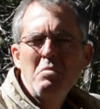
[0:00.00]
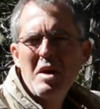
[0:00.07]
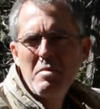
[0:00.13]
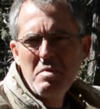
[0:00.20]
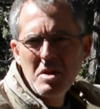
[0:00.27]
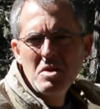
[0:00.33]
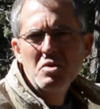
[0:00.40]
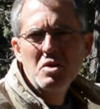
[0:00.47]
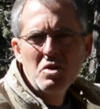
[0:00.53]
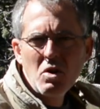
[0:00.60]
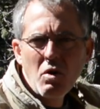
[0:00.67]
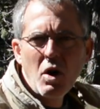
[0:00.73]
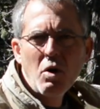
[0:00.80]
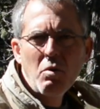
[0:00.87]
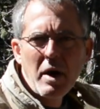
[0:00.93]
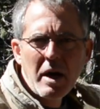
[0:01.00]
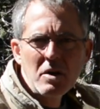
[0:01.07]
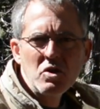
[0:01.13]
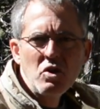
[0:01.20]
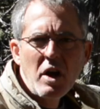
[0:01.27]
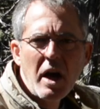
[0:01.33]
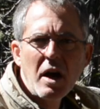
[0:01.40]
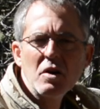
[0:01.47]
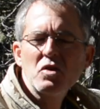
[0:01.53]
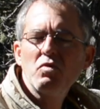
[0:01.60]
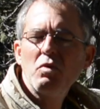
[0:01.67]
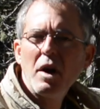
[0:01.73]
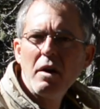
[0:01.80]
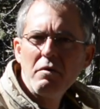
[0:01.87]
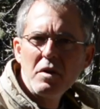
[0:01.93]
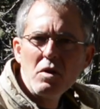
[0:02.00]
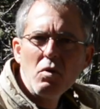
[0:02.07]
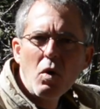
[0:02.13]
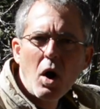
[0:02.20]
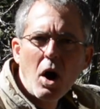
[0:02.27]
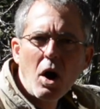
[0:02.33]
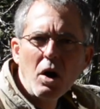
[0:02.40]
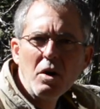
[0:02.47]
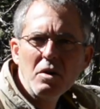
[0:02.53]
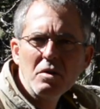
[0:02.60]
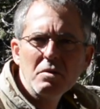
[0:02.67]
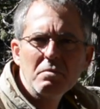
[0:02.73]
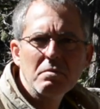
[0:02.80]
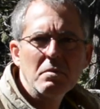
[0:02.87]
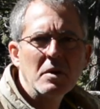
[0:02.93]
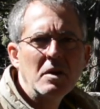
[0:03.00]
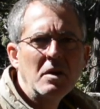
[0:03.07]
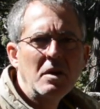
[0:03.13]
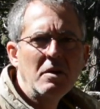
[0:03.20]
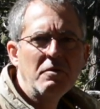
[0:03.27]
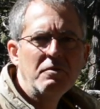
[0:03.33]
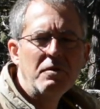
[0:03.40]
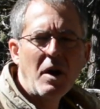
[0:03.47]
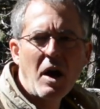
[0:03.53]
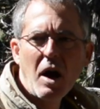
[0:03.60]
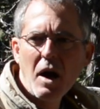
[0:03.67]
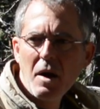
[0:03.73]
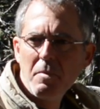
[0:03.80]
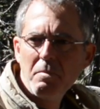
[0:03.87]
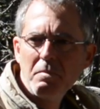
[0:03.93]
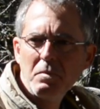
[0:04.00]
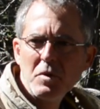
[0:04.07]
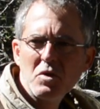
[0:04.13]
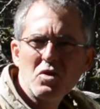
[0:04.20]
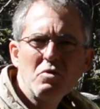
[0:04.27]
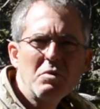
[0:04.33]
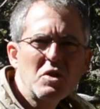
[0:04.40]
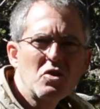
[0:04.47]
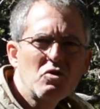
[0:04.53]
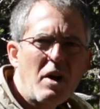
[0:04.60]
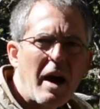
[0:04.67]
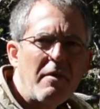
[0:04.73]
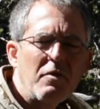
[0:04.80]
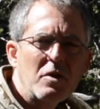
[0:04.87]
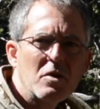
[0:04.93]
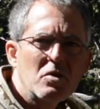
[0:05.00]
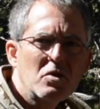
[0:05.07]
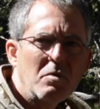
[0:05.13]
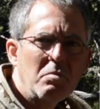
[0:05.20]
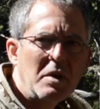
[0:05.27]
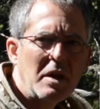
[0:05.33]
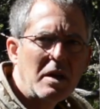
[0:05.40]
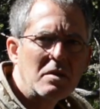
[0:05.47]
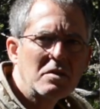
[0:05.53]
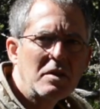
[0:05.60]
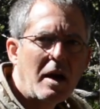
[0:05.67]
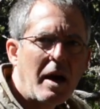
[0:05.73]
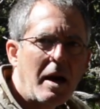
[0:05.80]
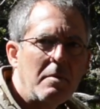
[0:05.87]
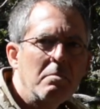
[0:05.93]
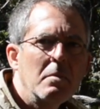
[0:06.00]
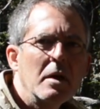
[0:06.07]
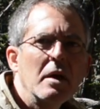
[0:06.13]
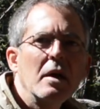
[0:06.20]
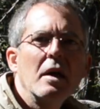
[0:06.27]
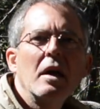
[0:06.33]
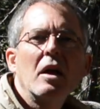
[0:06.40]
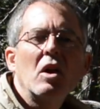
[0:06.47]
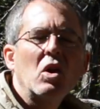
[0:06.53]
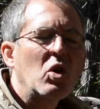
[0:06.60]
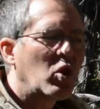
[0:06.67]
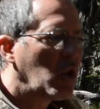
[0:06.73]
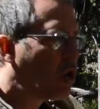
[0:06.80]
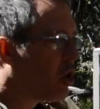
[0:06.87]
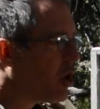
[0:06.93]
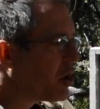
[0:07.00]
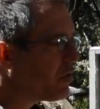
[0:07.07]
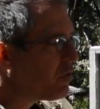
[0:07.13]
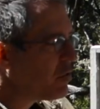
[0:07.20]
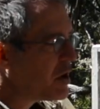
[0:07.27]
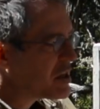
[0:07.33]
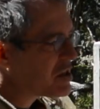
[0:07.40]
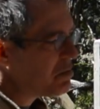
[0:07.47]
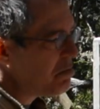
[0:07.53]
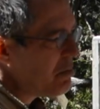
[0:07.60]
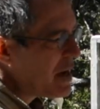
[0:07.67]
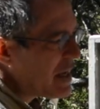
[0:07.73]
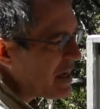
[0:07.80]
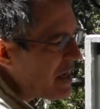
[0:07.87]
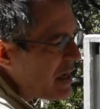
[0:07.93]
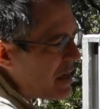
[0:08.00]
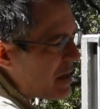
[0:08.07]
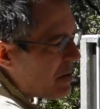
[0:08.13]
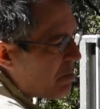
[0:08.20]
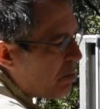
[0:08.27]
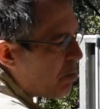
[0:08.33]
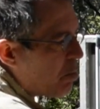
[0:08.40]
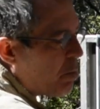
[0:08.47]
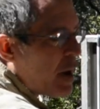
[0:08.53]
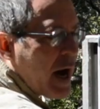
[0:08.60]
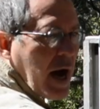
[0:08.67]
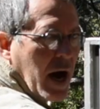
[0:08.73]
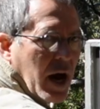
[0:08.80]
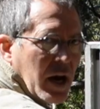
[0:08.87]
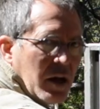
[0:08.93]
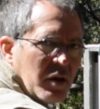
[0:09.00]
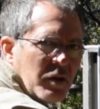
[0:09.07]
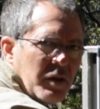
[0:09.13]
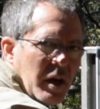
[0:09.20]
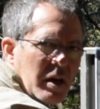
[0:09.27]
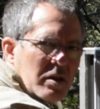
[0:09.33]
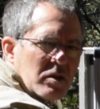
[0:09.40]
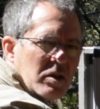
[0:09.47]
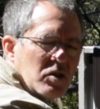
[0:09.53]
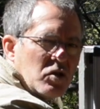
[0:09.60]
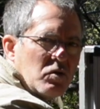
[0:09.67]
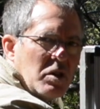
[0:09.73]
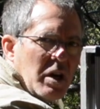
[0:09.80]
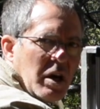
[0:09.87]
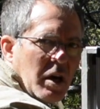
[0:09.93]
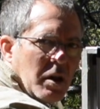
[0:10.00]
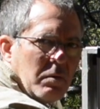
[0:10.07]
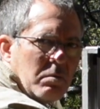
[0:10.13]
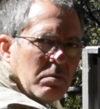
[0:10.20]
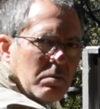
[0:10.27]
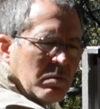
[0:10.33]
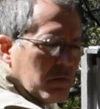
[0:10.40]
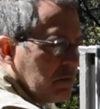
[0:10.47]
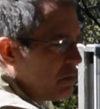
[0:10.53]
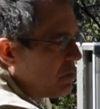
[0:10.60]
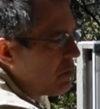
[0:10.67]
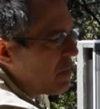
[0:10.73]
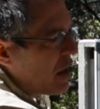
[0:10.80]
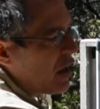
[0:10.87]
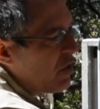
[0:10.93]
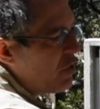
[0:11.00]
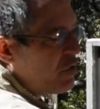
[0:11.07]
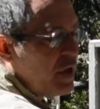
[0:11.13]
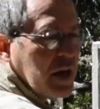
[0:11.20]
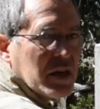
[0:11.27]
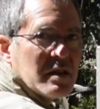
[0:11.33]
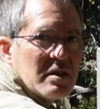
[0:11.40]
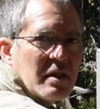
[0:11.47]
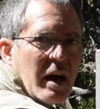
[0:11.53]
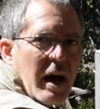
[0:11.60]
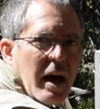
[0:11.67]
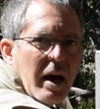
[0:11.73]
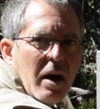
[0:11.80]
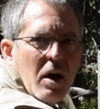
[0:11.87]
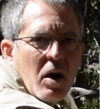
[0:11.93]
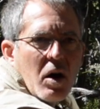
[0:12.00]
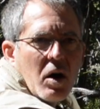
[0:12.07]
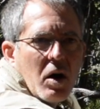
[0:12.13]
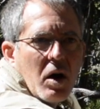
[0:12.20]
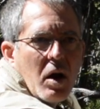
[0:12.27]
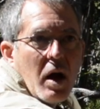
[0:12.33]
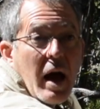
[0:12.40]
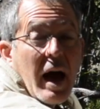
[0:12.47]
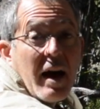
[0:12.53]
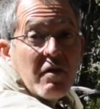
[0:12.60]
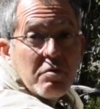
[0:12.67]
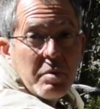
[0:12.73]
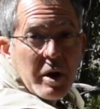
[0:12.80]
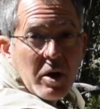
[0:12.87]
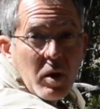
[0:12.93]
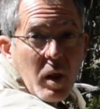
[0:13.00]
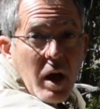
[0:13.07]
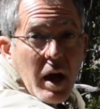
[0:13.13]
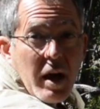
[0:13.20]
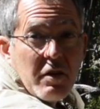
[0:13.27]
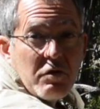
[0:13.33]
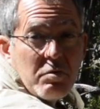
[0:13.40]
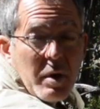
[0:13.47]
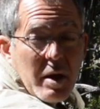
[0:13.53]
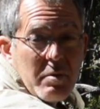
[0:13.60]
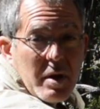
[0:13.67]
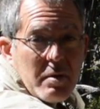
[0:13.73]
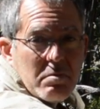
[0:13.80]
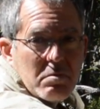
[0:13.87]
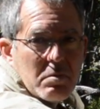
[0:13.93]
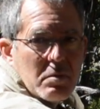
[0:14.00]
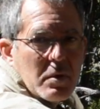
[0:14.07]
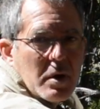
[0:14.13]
Maybe you can go around your house wherever you are. If there's too much traffic or something outside, look for as many biotic things as you can. Things that have been alive, maybe.